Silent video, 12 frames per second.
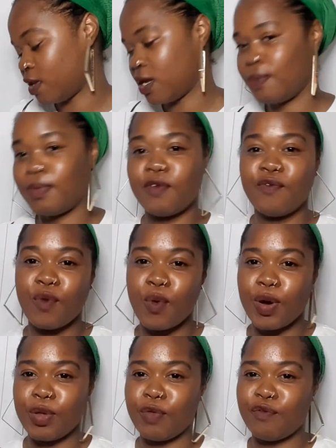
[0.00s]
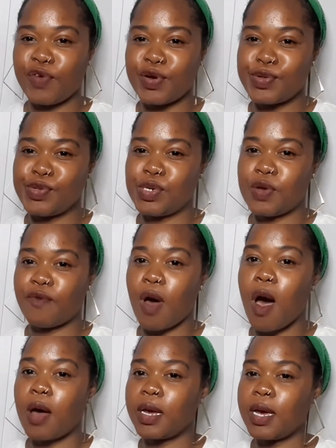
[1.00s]
before the 1st of
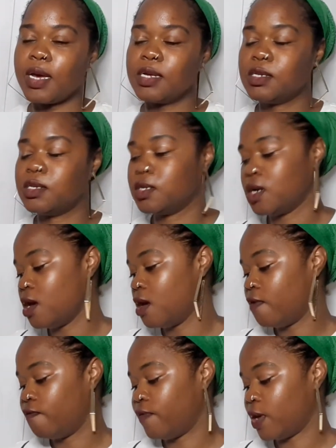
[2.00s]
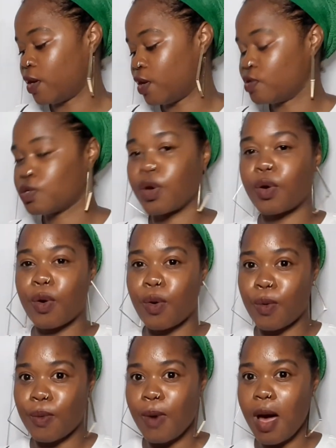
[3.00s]
August. Fingers
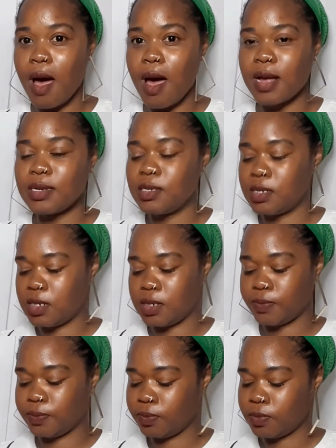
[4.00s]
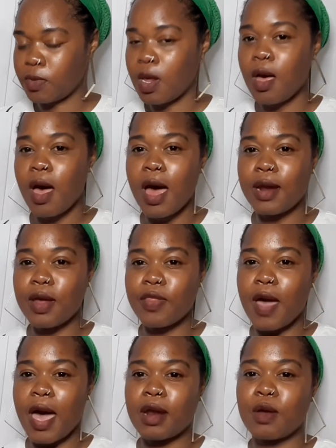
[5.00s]
crossed. Another
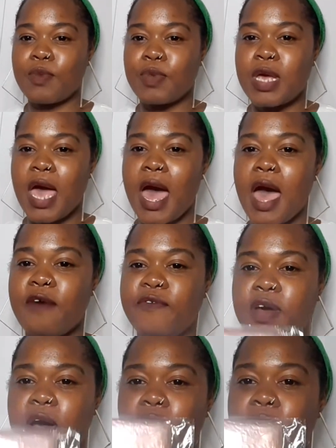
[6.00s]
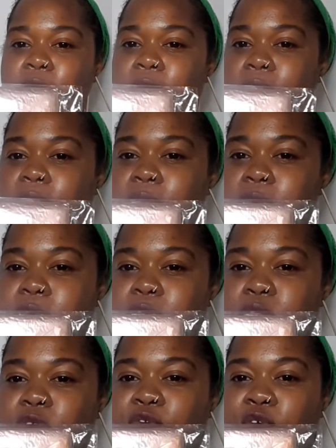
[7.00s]
add-on we have are these
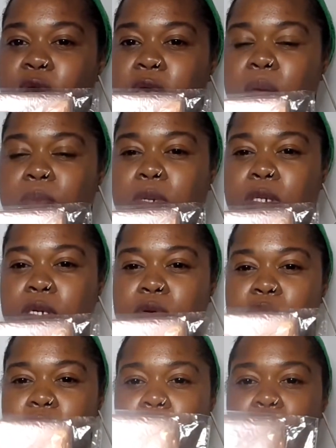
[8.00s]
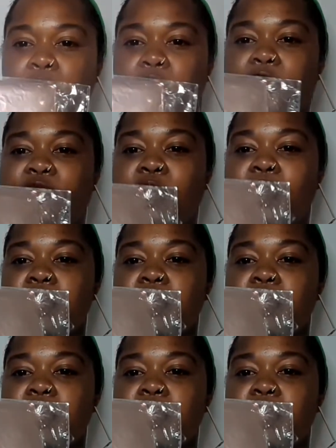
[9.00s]
foil balloons. Not sure if you can